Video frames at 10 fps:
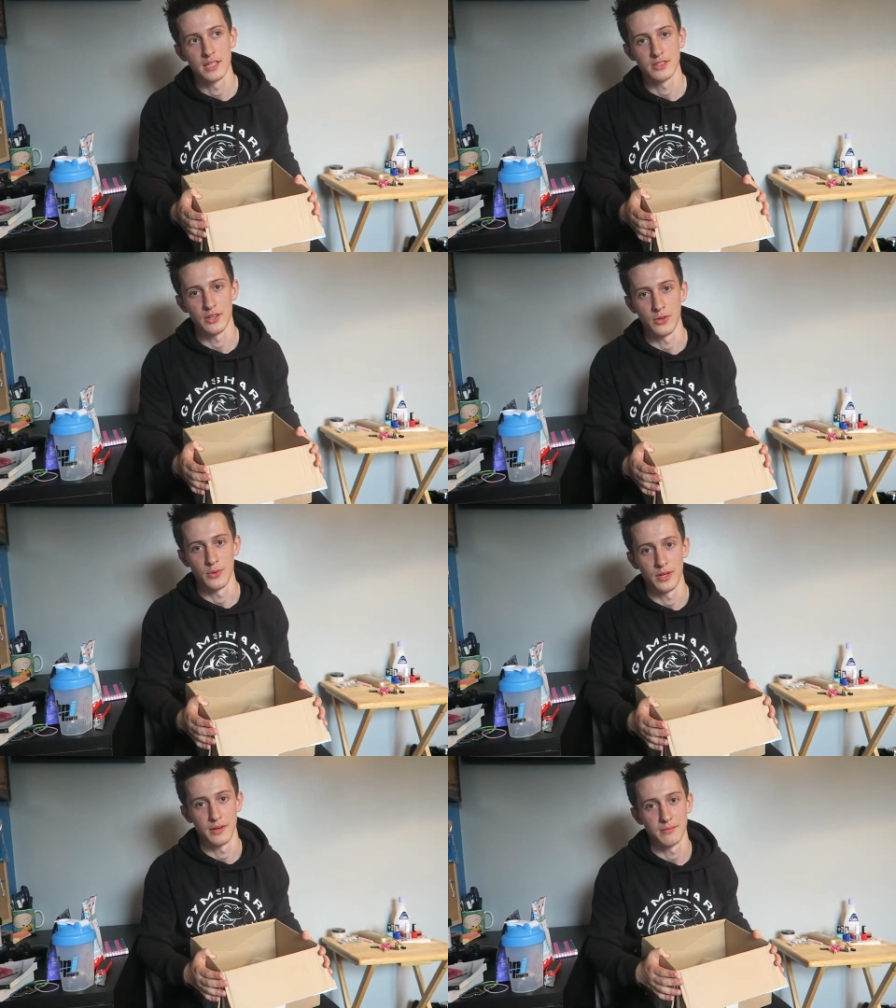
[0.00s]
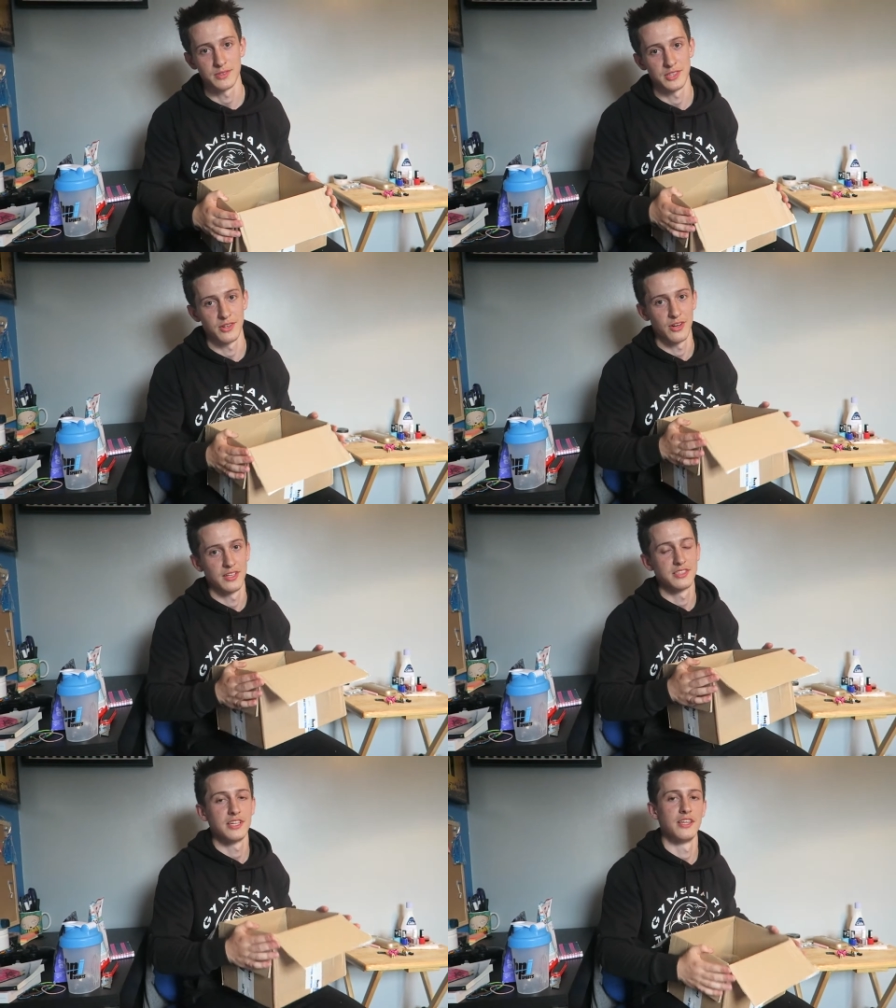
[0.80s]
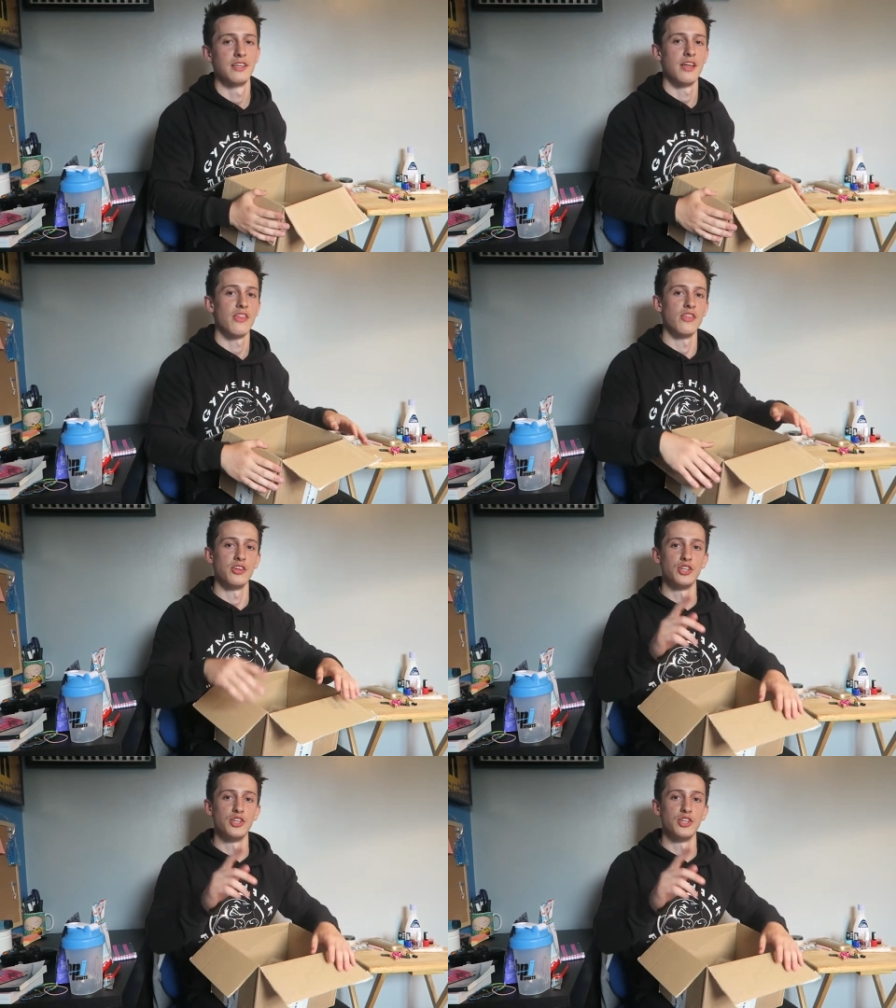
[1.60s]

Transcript: So yeah, see you guys in the